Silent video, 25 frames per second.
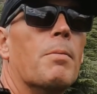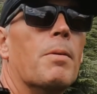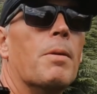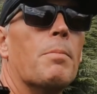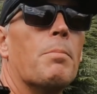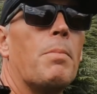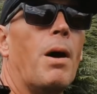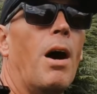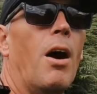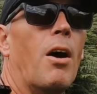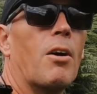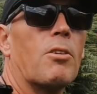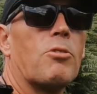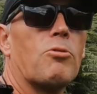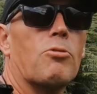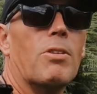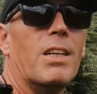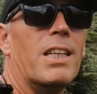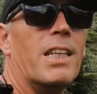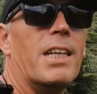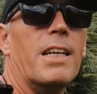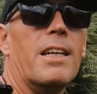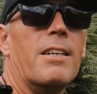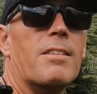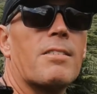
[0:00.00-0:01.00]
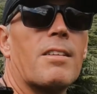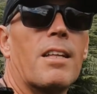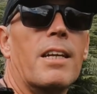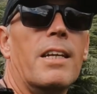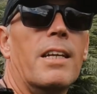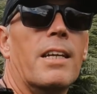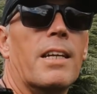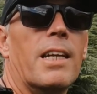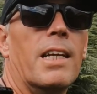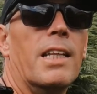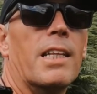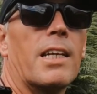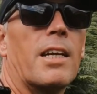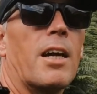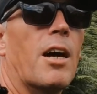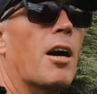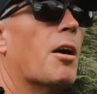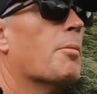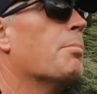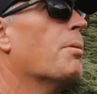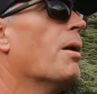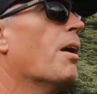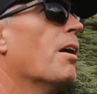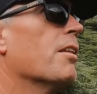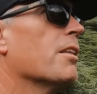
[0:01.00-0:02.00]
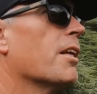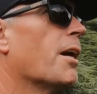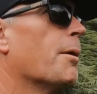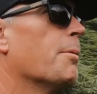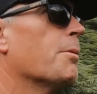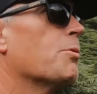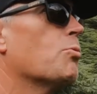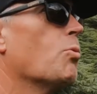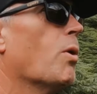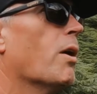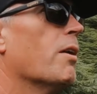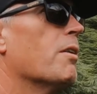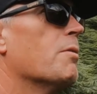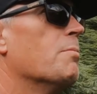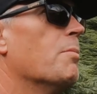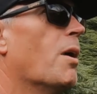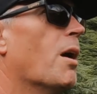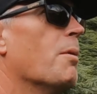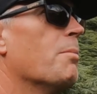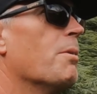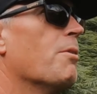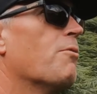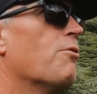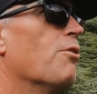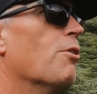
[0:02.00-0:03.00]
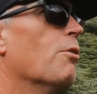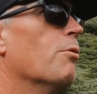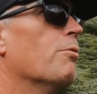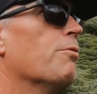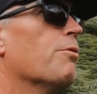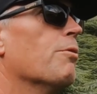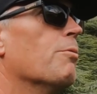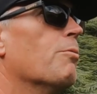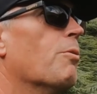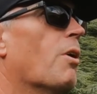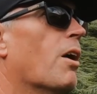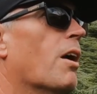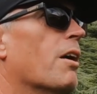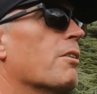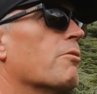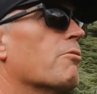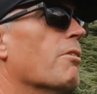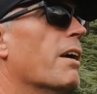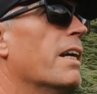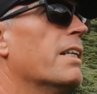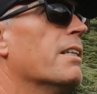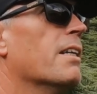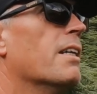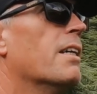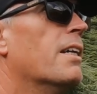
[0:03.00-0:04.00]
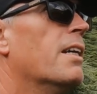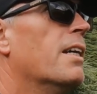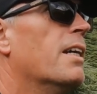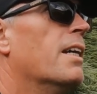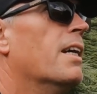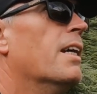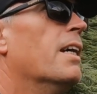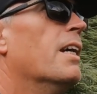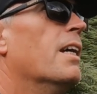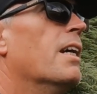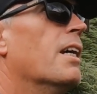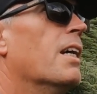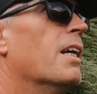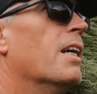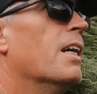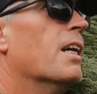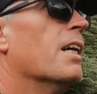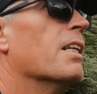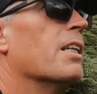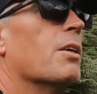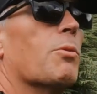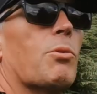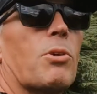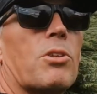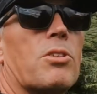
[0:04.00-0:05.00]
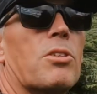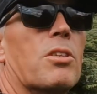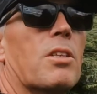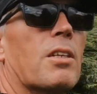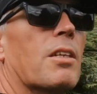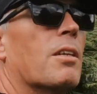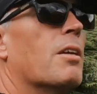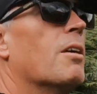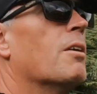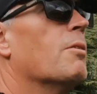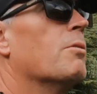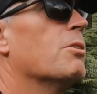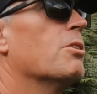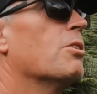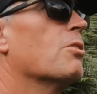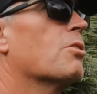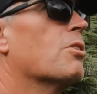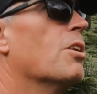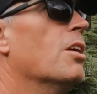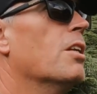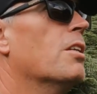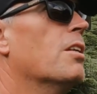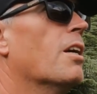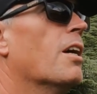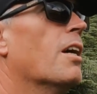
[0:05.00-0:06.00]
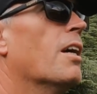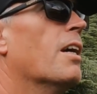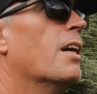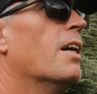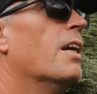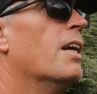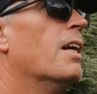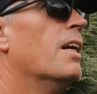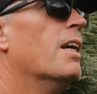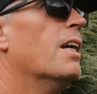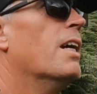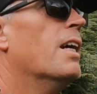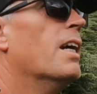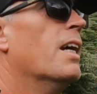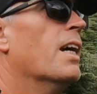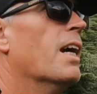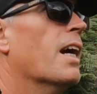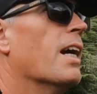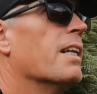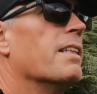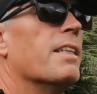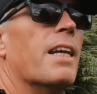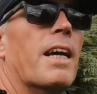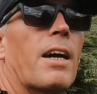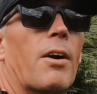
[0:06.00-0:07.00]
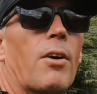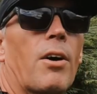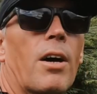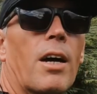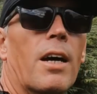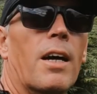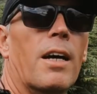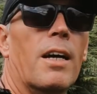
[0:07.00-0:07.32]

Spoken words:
Parked really easily in the car park that I was worried might be full from what I'd read, and it wasn't, which is good. And now